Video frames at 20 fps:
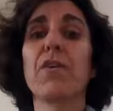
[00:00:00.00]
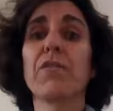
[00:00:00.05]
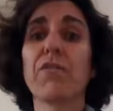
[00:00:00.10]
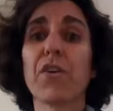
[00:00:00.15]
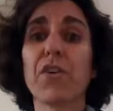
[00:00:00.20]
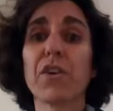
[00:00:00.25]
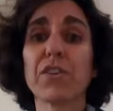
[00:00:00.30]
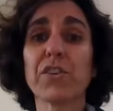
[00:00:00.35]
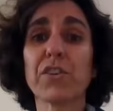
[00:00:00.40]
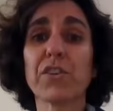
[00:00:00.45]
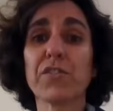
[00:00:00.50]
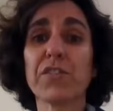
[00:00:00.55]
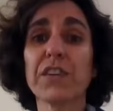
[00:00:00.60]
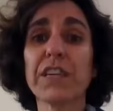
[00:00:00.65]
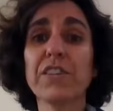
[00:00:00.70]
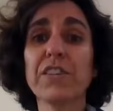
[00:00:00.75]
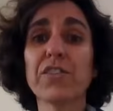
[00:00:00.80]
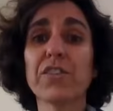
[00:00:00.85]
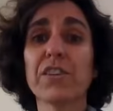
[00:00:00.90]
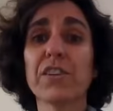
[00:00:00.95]
for
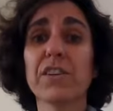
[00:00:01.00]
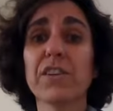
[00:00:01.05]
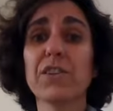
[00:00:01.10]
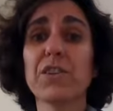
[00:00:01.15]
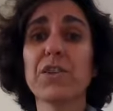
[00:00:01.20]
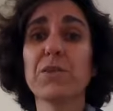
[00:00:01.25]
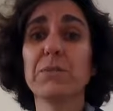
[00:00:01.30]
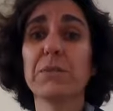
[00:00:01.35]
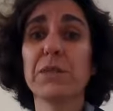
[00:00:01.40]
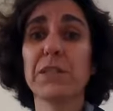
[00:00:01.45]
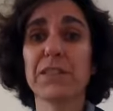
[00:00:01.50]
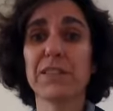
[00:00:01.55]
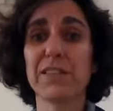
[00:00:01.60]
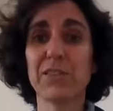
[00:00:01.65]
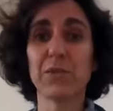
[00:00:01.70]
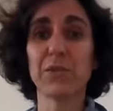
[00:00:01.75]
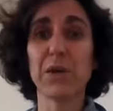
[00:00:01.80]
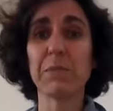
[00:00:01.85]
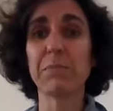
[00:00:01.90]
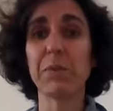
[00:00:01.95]
unconventional humans
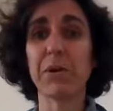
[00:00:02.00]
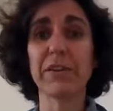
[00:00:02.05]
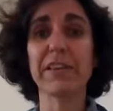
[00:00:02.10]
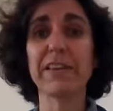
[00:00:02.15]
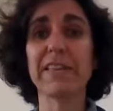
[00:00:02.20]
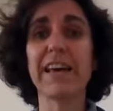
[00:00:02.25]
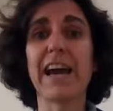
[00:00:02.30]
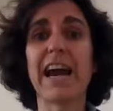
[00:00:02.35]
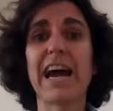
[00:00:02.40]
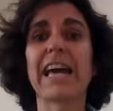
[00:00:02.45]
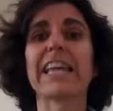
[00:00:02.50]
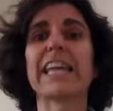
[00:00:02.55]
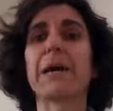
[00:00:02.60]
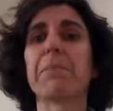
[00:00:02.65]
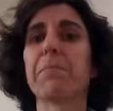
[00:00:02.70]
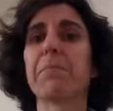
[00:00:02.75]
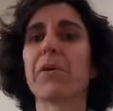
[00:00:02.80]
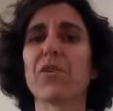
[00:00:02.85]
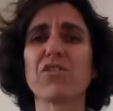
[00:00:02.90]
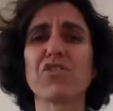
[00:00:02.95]
to embody their
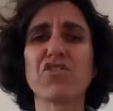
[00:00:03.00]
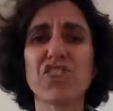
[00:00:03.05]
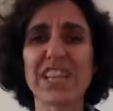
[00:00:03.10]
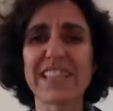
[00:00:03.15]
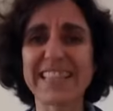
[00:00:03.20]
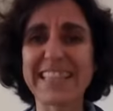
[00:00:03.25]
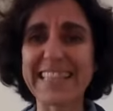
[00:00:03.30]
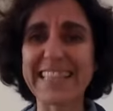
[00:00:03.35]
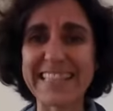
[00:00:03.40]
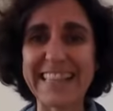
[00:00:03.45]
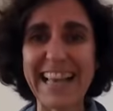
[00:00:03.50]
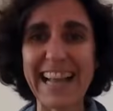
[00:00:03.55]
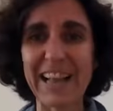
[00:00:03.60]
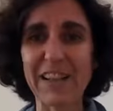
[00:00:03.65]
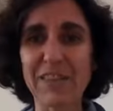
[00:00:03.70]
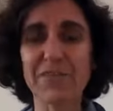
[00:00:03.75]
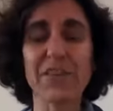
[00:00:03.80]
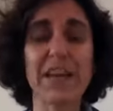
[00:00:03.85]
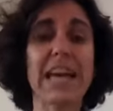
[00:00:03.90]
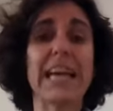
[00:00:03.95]
unapologetic
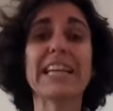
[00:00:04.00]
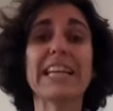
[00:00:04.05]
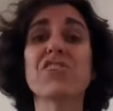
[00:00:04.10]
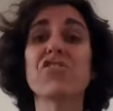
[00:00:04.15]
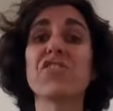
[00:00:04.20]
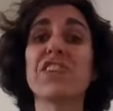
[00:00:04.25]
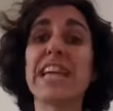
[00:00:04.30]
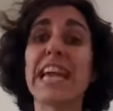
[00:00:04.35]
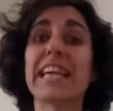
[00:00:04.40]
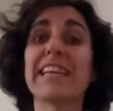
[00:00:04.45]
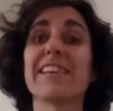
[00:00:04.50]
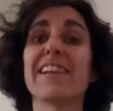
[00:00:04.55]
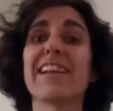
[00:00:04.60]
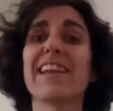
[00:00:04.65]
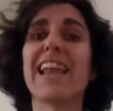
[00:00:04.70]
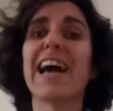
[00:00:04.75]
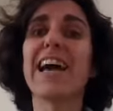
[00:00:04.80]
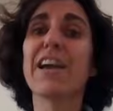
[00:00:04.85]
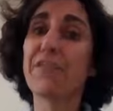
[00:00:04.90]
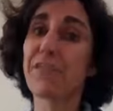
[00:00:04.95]
self and create a
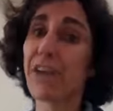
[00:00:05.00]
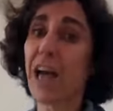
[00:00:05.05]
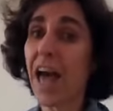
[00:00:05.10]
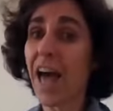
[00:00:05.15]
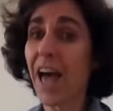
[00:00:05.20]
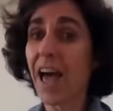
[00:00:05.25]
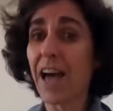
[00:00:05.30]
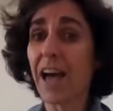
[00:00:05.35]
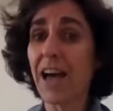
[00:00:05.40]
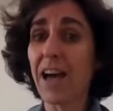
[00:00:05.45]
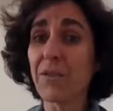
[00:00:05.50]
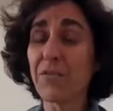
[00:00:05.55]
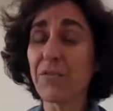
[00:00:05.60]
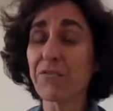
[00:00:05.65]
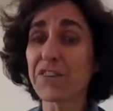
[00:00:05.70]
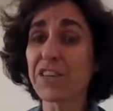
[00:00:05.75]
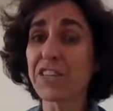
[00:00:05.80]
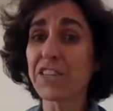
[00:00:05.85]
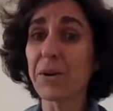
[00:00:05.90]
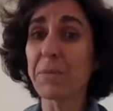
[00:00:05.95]
life of
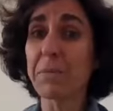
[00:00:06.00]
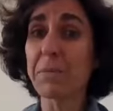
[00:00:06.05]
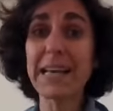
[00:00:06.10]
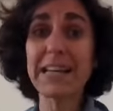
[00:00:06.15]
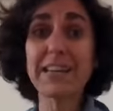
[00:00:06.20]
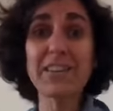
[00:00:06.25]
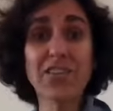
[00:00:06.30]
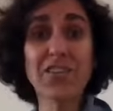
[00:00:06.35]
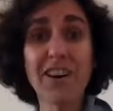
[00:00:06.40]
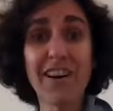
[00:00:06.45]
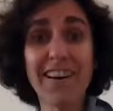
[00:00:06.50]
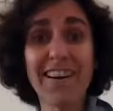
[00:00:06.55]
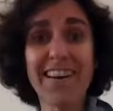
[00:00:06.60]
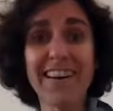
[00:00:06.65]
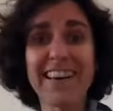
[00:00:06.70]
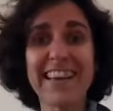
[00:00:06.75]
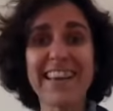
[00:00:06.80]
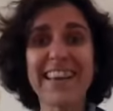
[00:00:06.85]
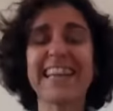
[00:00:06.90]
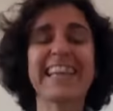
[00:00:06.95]
freedom and
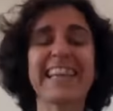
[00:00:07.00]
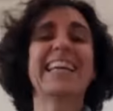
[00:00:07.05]
joy.